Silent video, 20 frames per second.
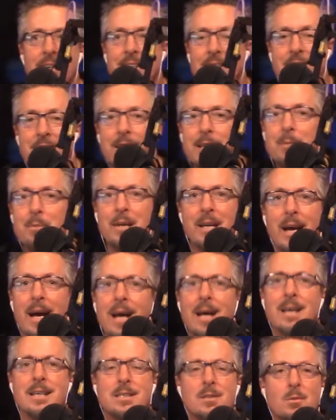
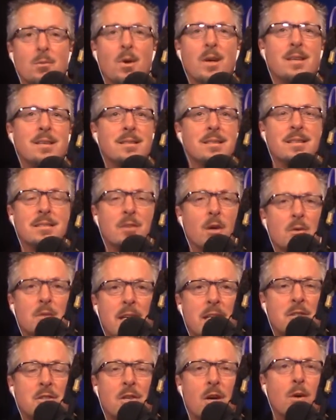TBS, don't
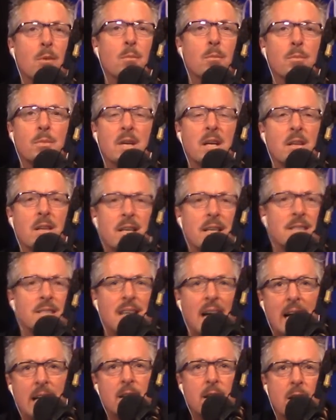they show Gilligan's
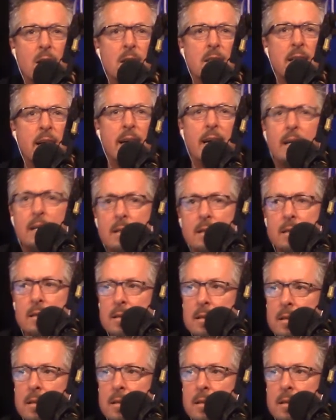Island on that?